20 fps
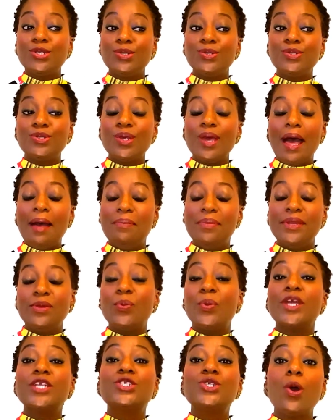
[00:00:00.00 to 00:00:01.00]

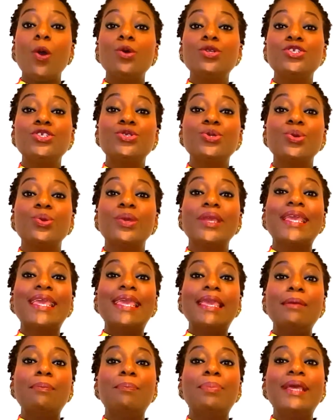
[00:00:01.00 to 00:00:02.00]
we're taught to
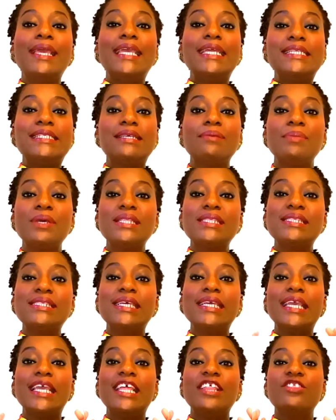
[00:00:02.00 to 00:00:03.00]
keep
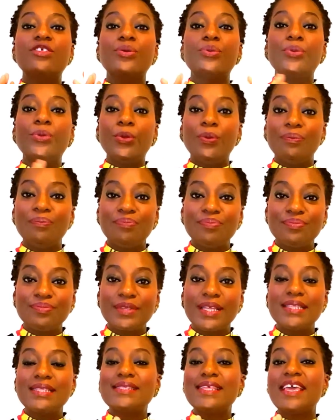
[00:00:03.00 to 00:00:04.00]
intimacy in the room.
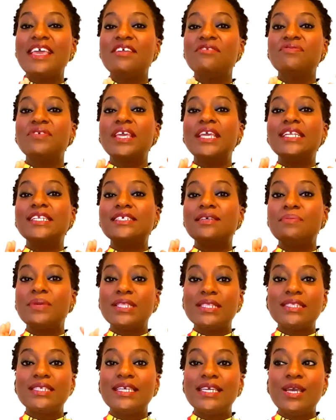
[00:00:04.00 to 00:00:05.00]
Save
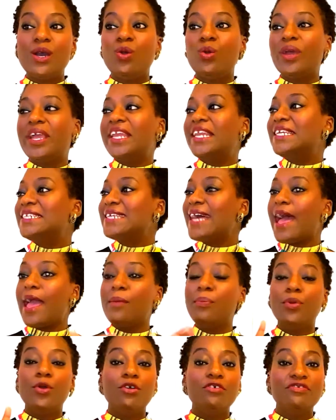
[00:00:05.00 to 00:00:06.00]
intimacy or any
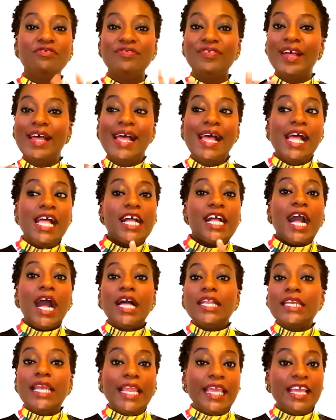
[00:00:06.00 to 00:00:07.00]
type of
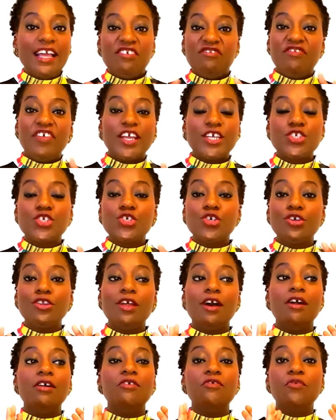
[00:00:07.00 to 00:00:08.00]
cuddling
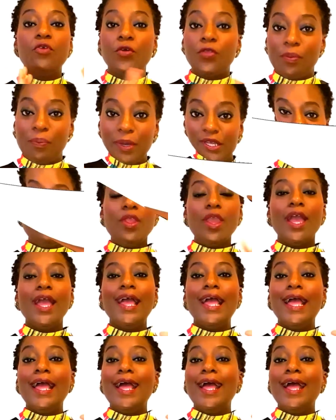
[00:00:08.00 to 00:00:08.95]
affection for the bedroom.